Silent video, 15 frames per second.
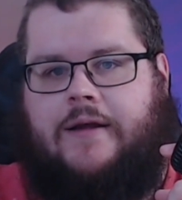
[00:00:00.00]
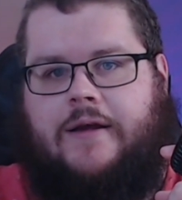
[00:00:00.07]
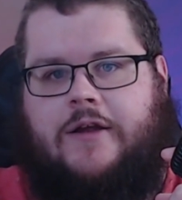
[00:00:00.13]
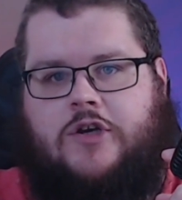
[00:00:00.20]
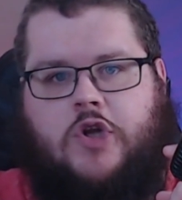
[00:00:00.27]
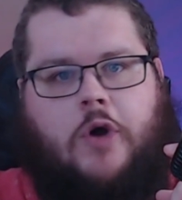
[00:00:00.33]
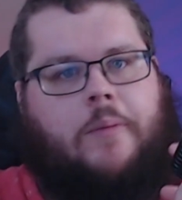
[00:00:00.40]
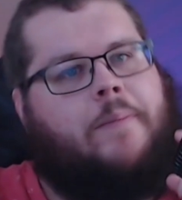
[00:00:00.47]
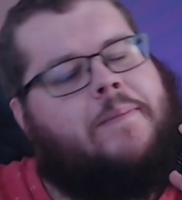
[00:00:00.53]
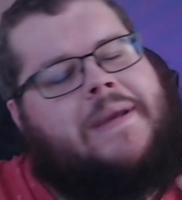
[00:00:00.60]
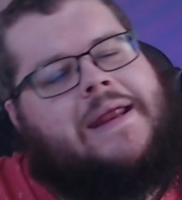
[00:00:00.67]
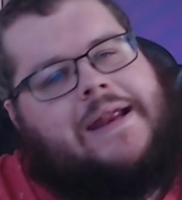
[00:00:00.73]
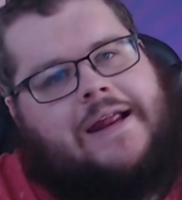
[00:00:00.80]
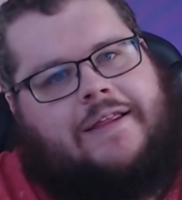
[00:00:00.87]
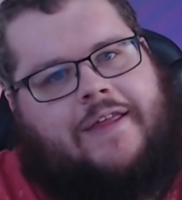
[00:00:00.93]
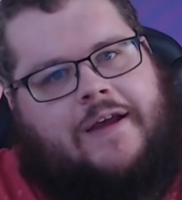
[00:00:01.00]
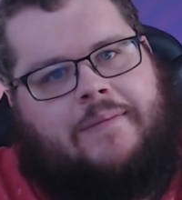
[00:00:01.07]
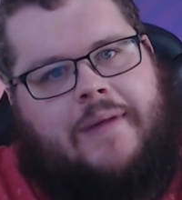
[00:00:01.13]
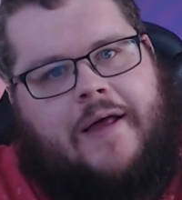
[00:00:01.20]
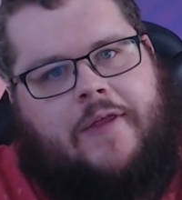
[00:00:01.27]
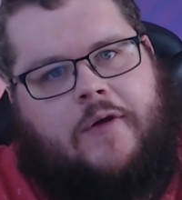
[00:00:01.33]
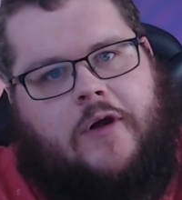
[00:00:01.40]
don't mean anything
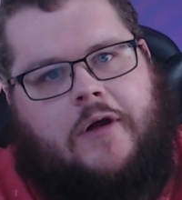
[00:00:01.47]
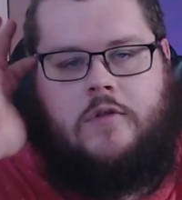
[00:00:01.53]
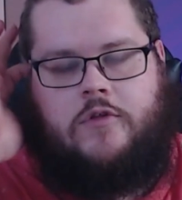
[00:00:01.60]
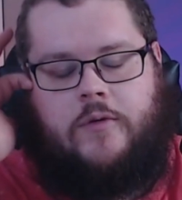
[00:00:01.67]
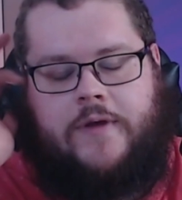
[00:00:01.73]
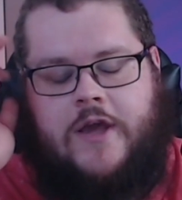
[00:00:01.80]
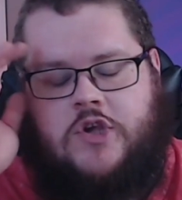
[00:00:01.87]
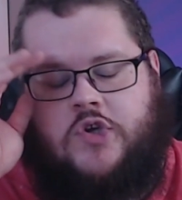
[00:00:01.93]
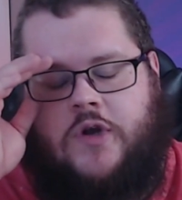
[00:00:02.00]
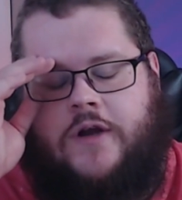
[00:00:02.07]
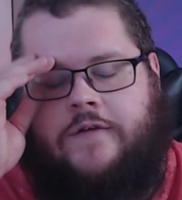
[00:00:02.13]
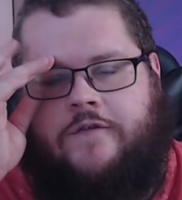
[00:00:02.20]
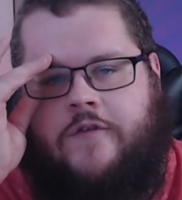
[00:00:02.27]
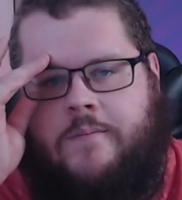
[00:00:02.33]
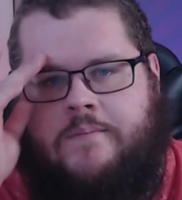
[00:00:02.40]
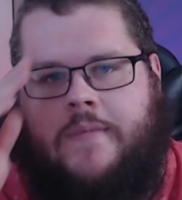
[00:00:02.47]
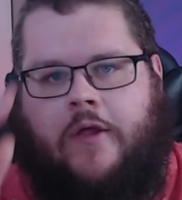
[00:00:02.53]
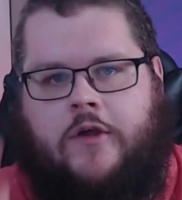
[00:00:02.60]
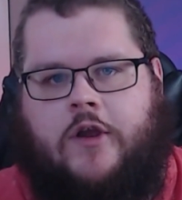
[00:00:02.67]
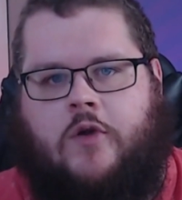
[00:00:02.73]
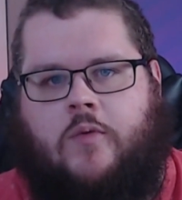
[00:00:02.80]
by their own. So in case you're unfamiliar